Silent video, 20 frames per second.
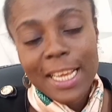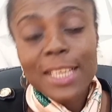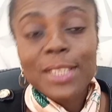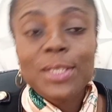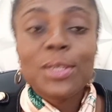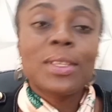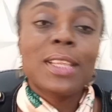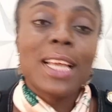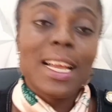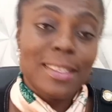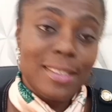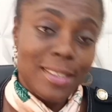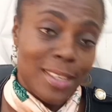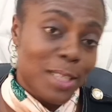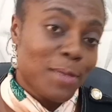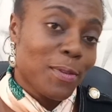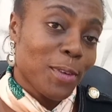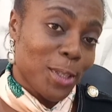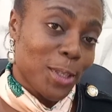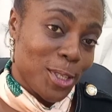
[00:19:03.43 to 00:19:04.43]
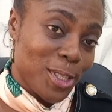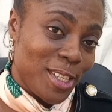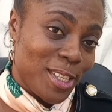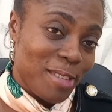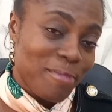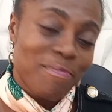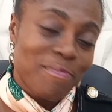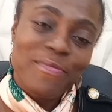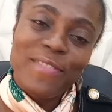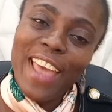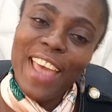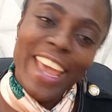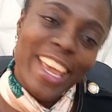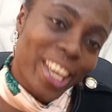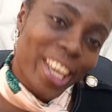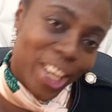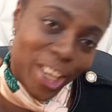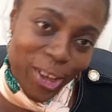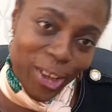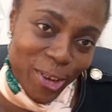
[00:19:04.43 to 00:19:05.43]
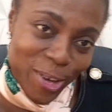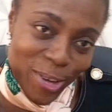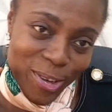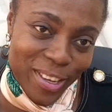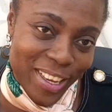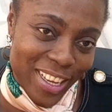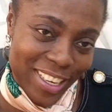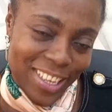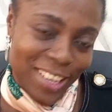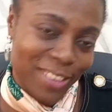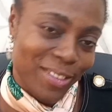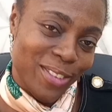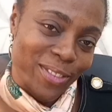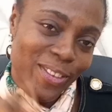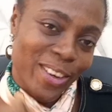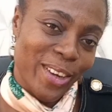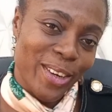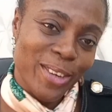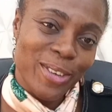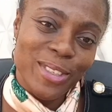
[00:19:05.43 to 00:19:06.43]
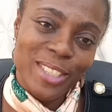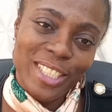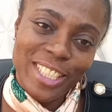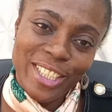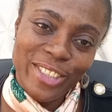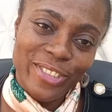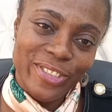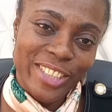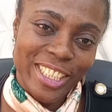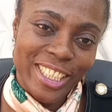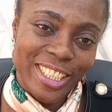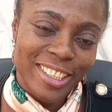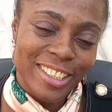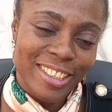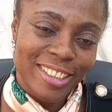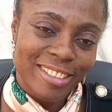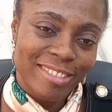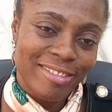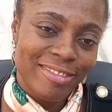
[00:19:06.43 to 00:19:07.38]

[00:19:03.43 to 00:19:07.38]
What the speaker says: So that's it for today. Thank you, and have a very good evening.